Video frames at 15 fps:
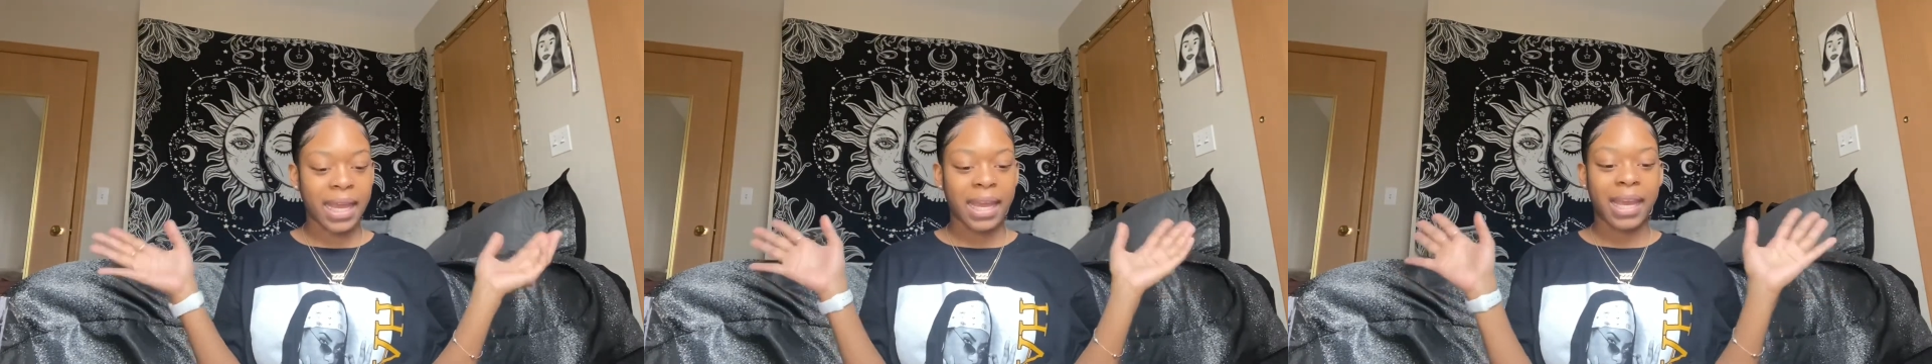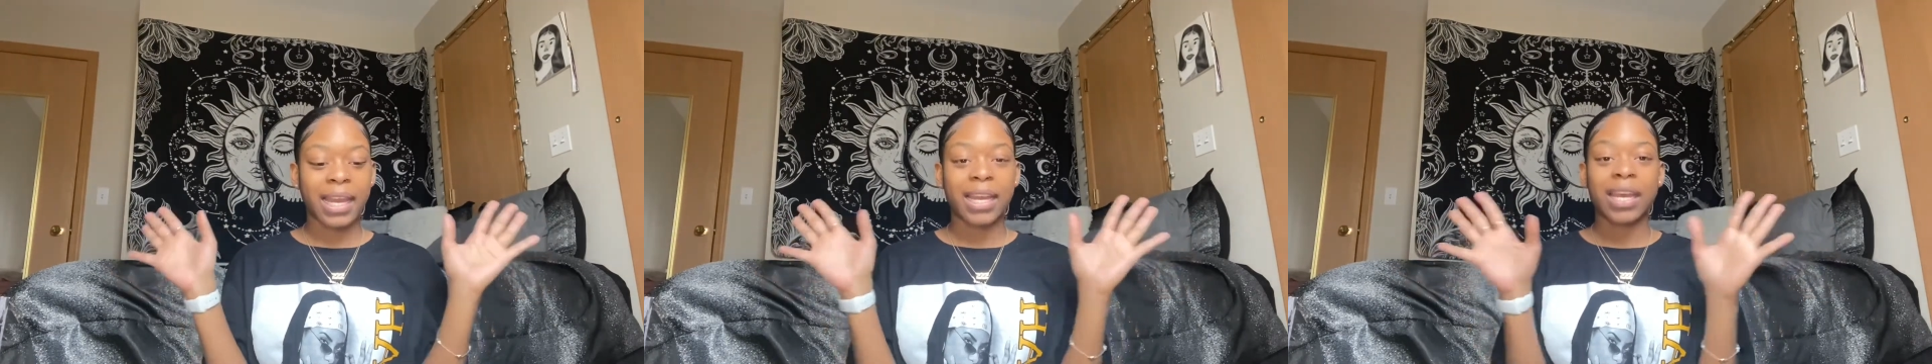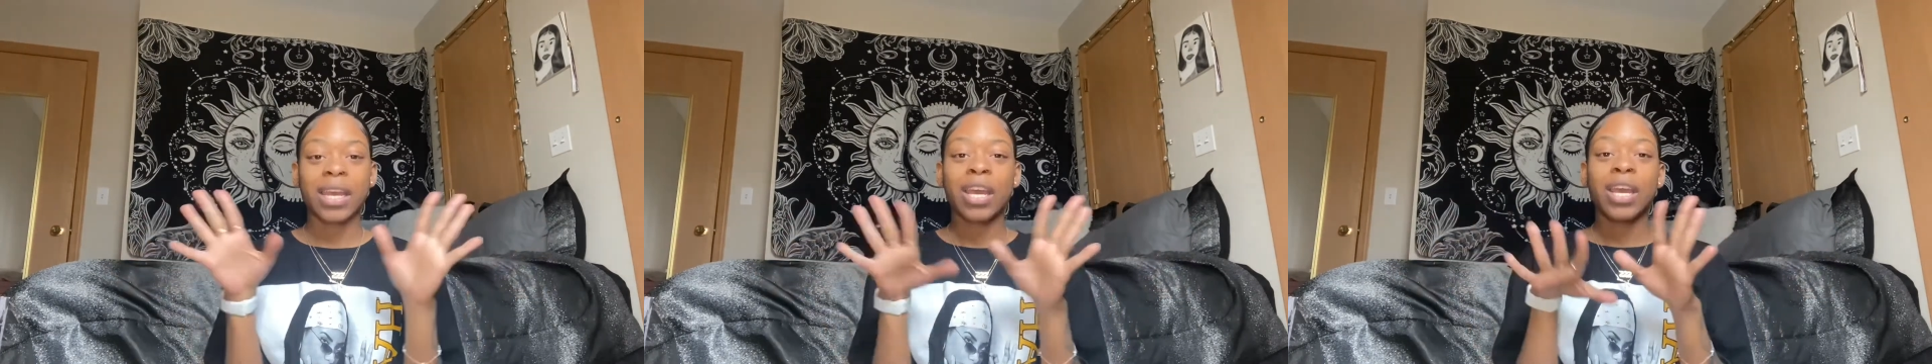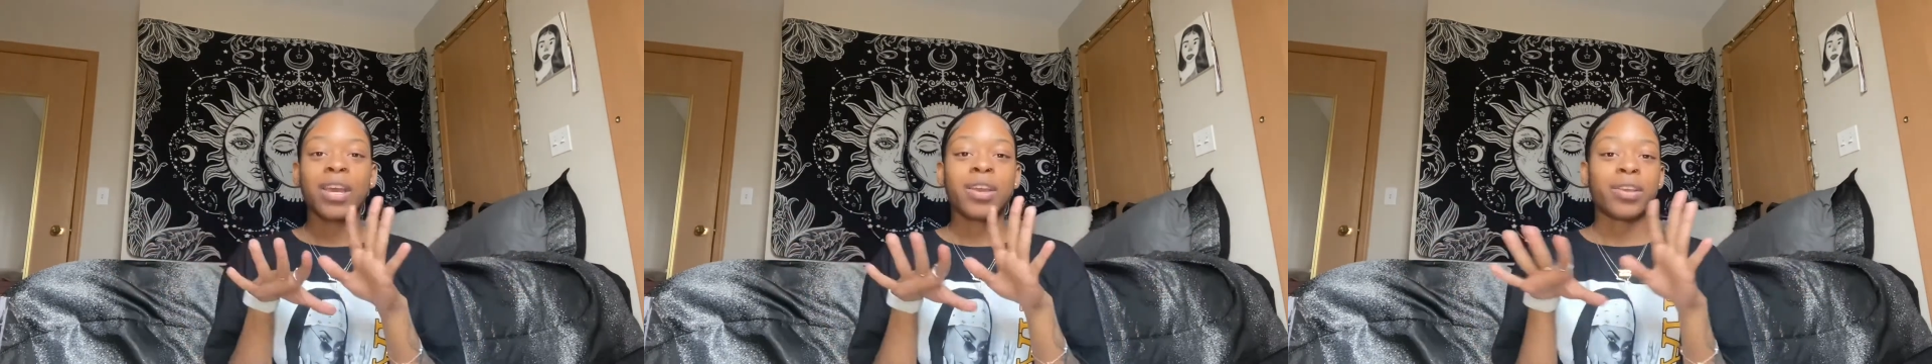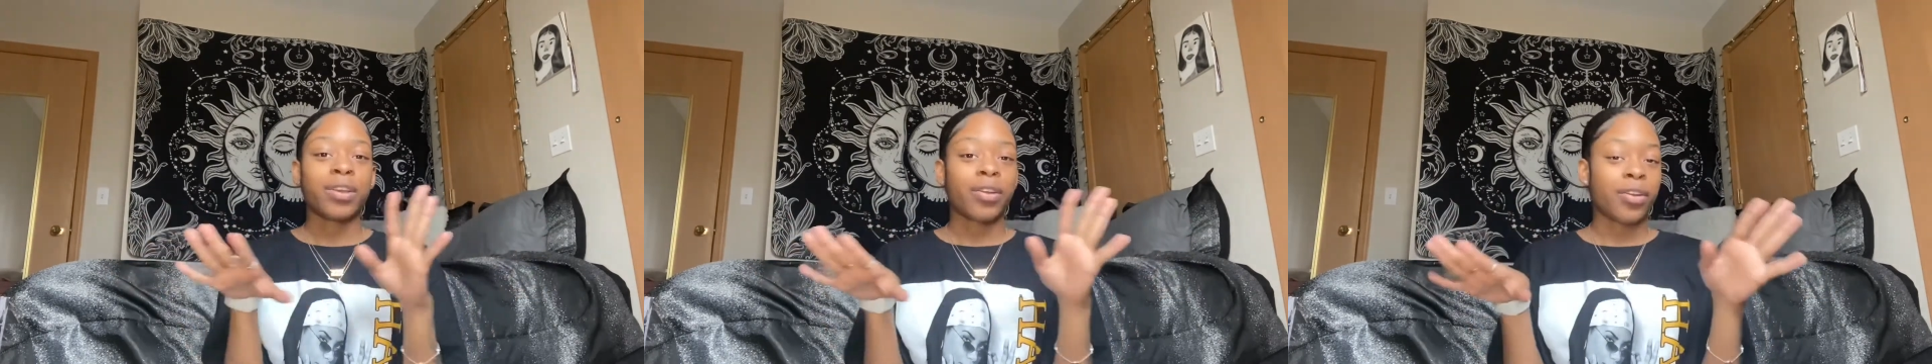and
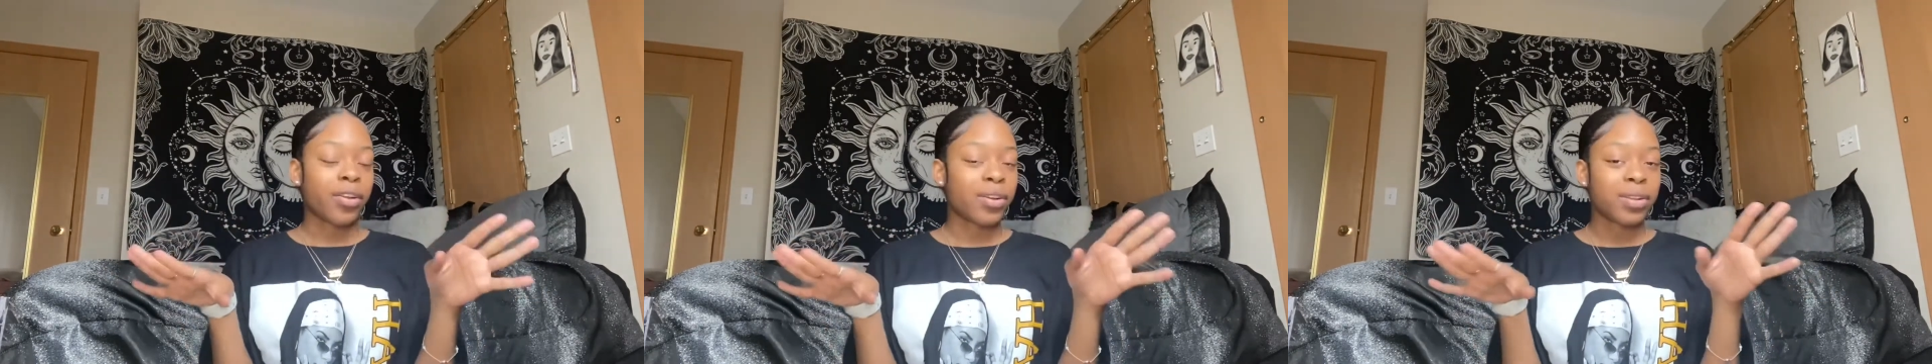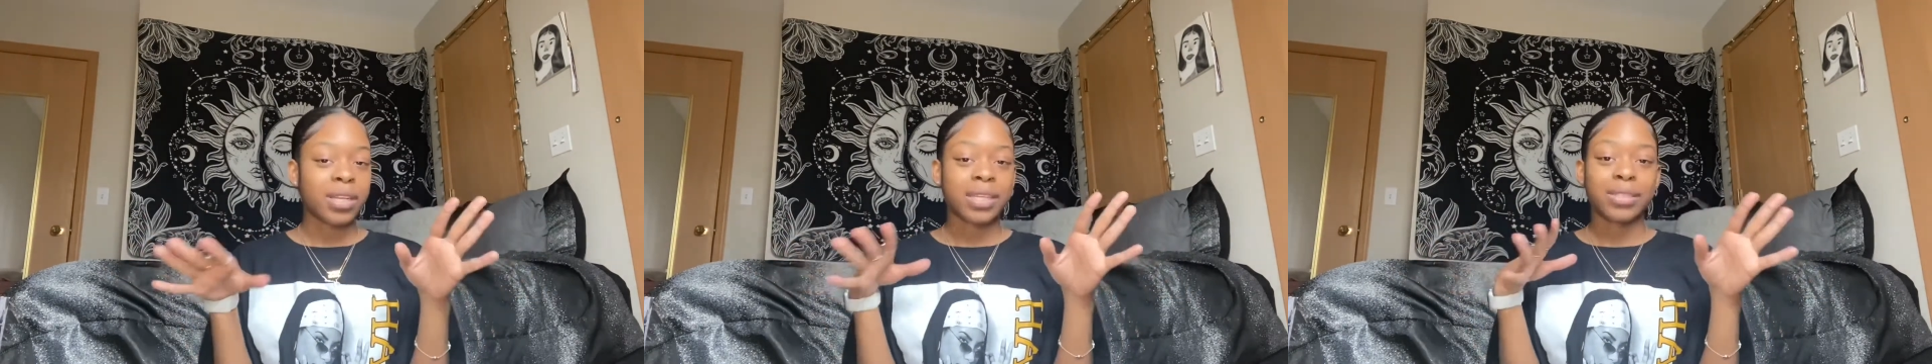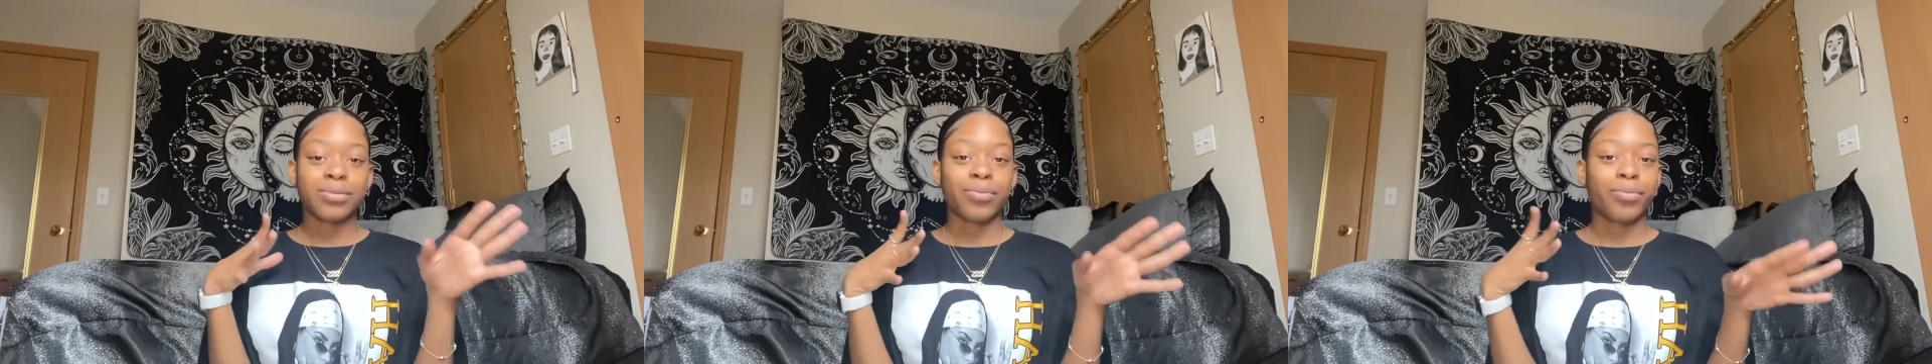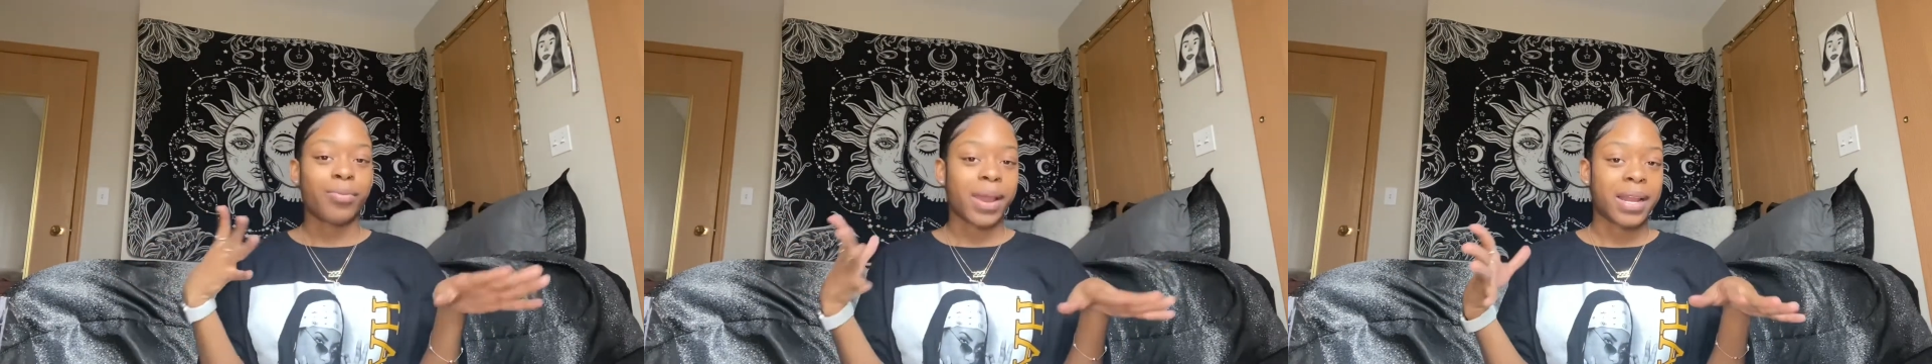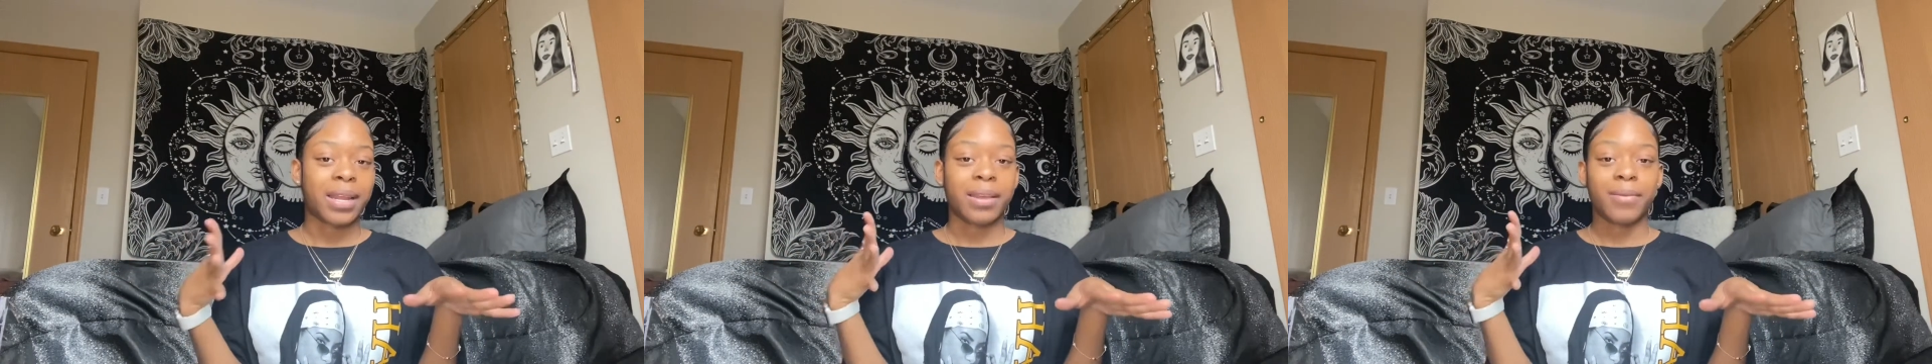your girl is
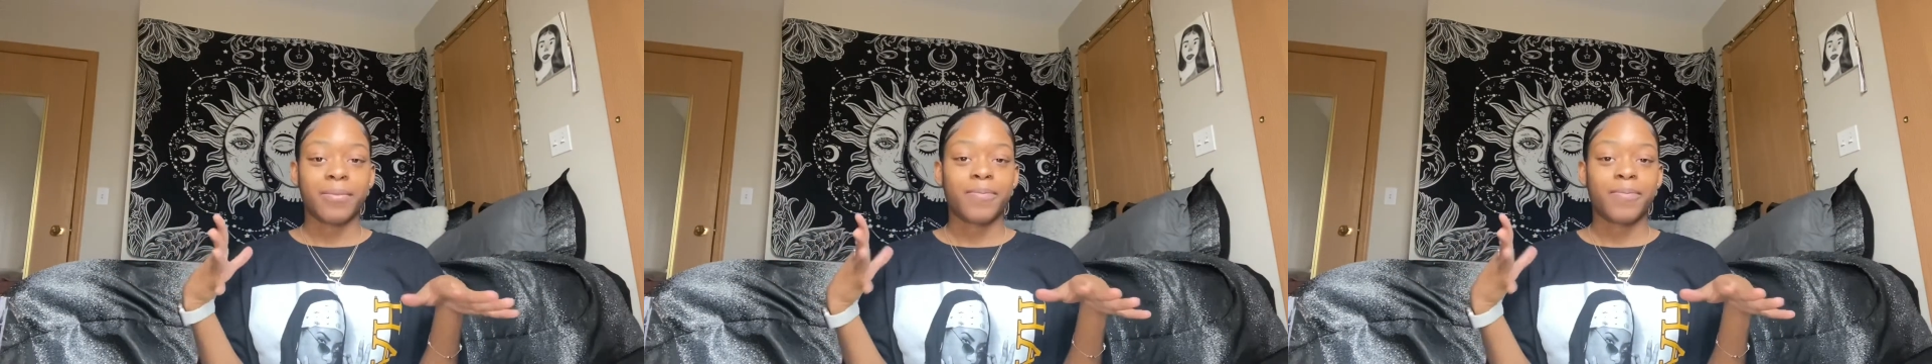ready